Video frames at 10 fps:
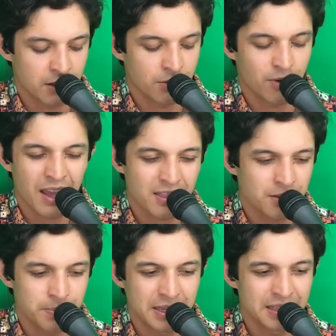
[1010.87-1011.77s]
I'd rather
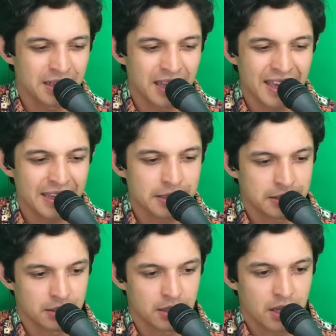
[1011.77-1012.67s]
be late
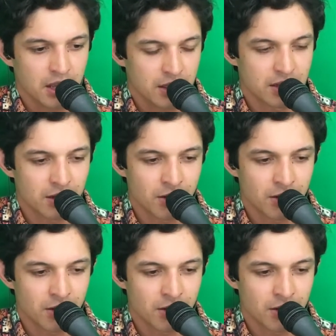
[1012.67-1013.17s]
than